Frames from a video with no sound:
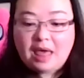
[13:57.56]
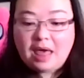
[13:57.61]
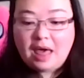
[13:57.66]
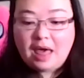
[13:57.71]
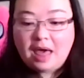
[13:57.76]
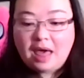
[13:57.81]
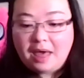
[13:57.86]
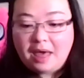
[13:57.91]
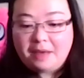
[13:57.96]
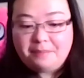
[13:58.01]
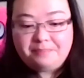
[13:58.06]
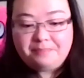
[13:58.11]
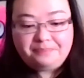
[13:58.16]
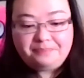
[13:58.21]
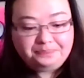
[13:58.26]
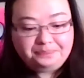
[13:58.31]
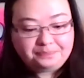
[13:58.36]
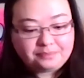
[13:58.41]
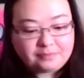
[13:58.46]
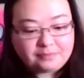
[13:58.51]
And
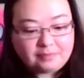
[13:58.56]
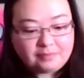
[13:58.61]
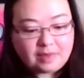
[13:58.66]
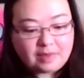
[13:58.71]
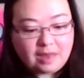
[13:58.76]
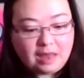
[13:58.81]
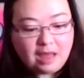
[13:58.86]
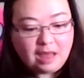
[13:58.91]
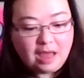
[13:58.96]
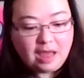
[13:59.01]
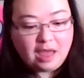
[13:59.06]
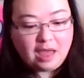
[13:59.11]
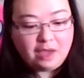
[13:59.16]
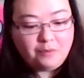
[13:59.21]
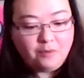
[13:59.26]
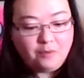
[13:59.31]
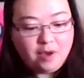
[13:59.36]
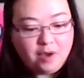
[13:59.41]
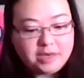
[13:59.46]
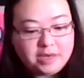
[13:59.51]
then what's your
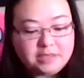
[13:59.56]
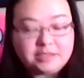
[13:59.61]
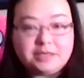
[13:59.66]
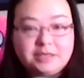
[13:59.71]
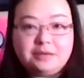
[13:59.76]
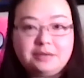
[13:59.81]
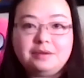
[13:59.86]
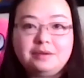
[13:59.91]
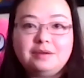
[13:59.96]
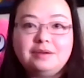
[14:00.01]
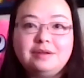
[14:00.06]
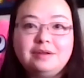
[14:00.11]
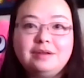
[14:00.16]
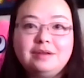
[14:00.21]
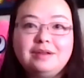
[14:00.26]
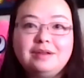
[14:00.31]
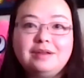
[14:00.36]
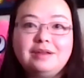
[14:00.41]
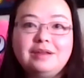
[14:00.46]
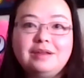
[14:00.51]
personal favorite
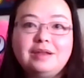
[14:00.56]
base?